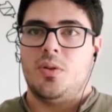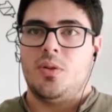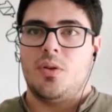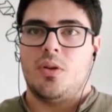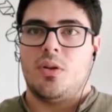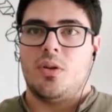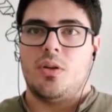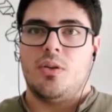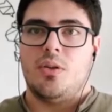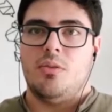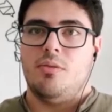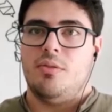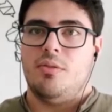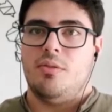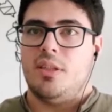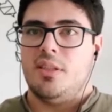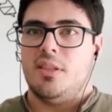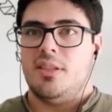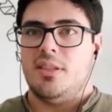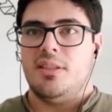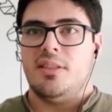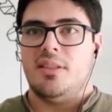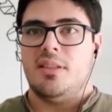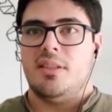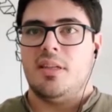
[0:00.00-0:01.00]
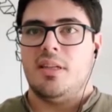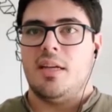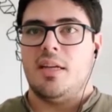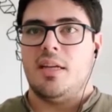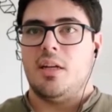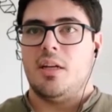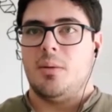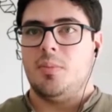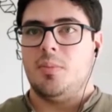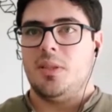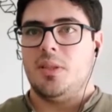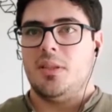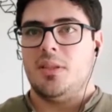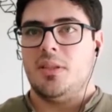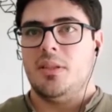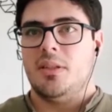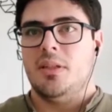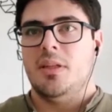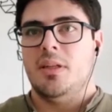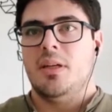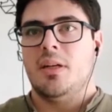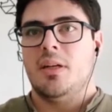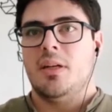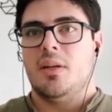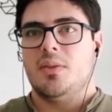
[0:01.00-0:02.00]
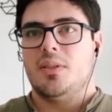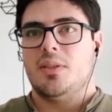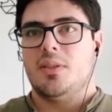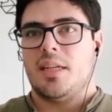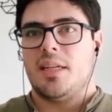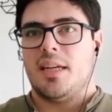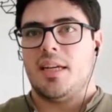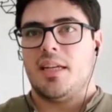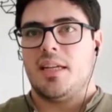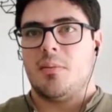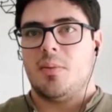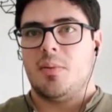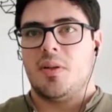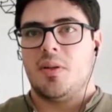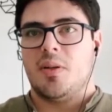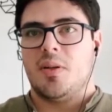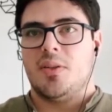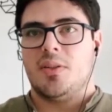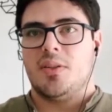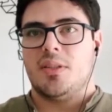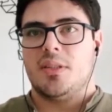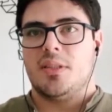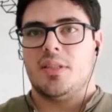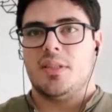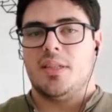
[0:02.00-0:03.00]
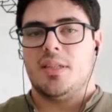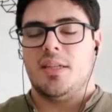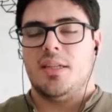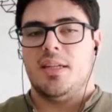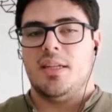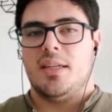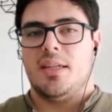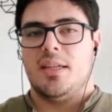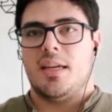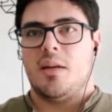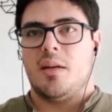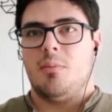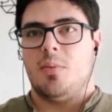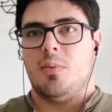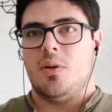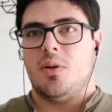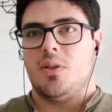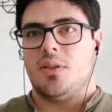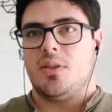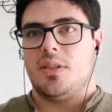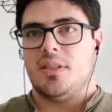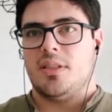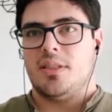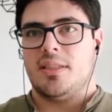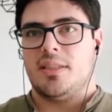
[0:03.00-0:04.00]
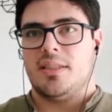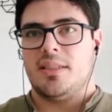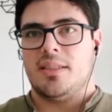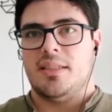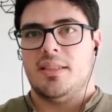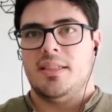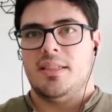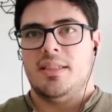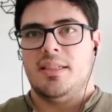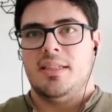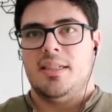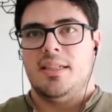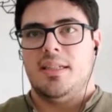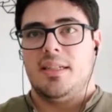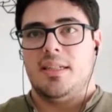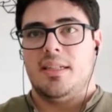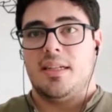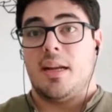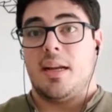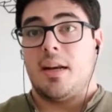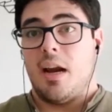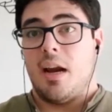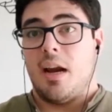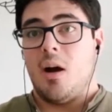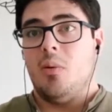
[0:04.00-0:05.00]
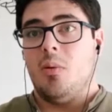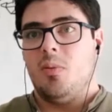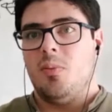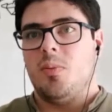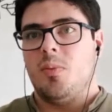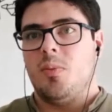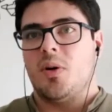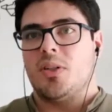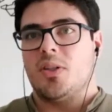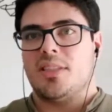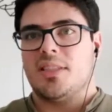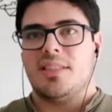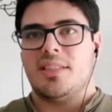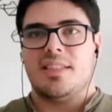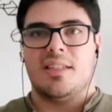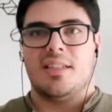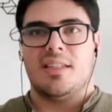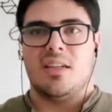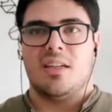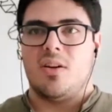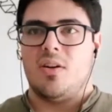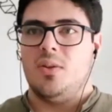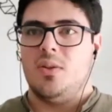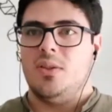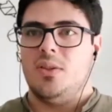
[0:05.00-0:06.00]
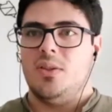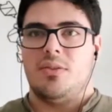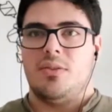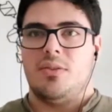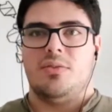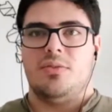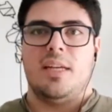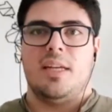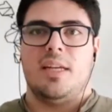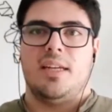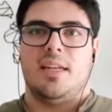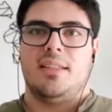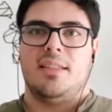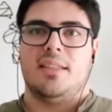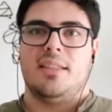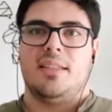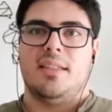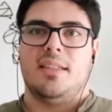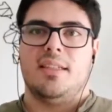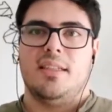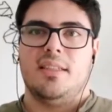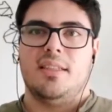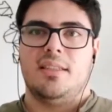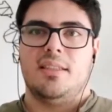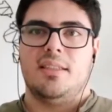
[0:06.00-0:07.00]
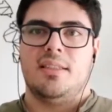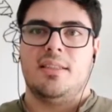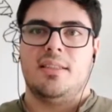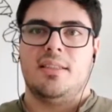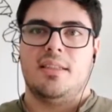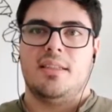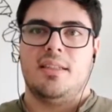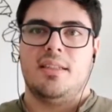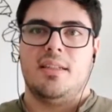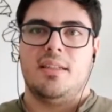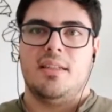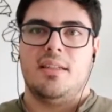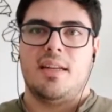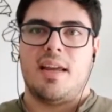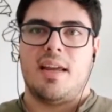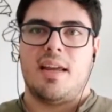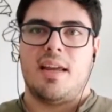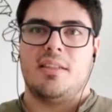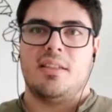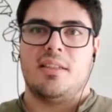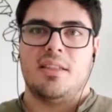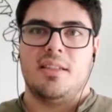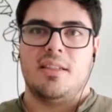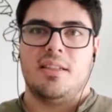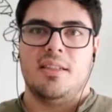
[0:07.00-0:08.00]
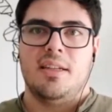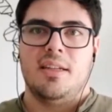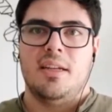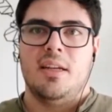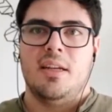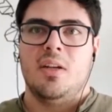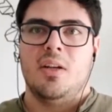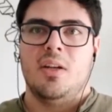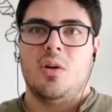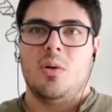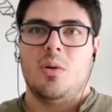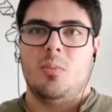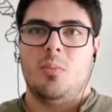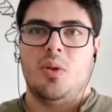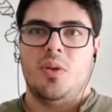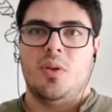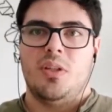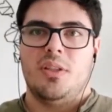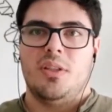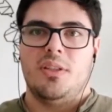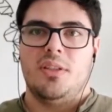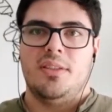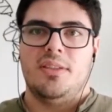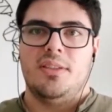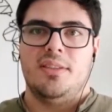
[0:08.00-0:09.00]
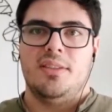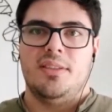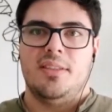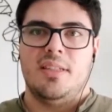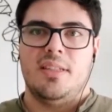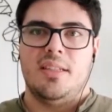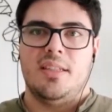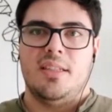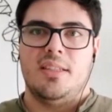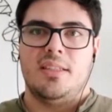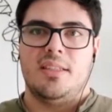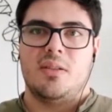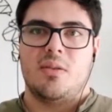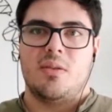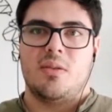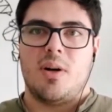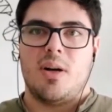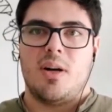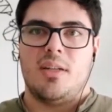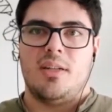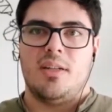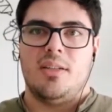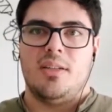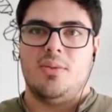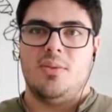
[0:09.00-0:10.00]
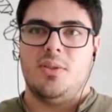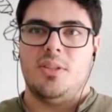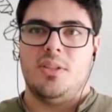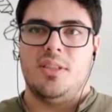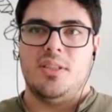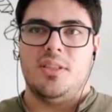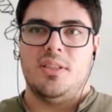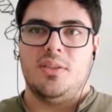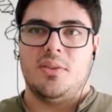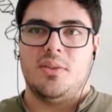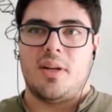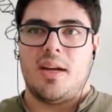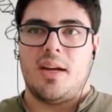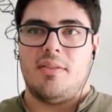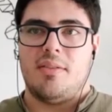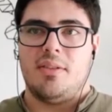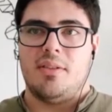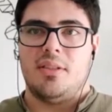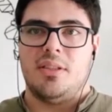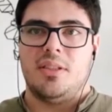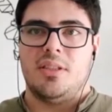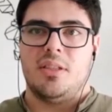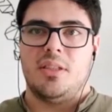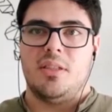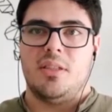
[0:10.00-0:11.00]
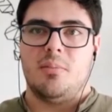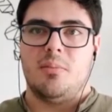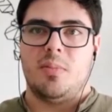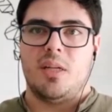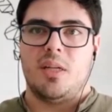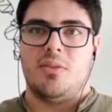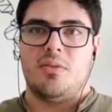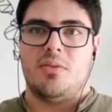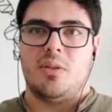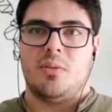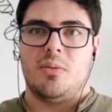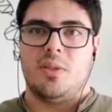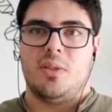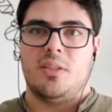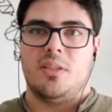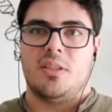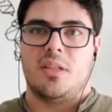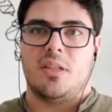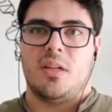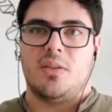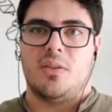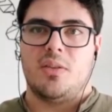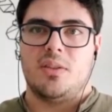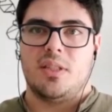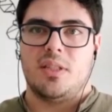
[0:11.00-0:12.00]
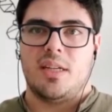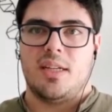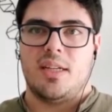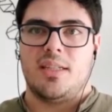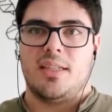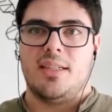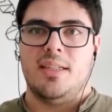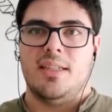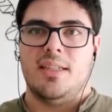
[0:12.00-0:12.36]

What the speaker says: or universities adopting CloudStack because it can help processing loads of data. It's elastic computing. It's quite interesting to have such a platform as CloudStack.